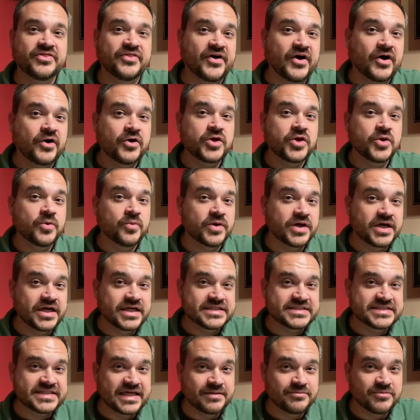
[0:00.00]
thought you were going to
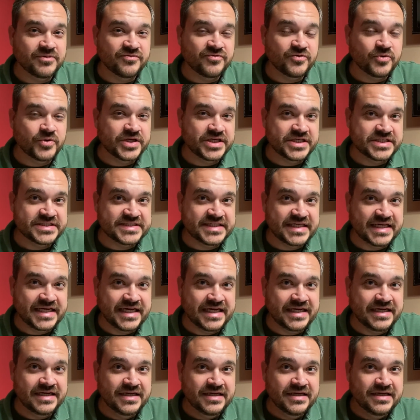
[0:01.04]
say before you said
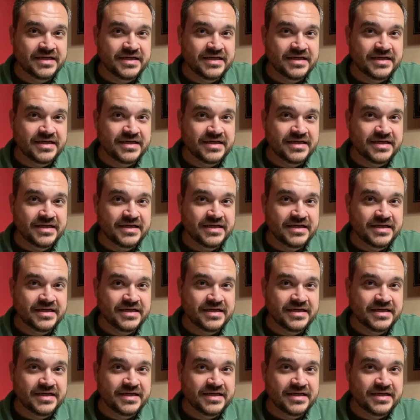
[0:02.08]
it?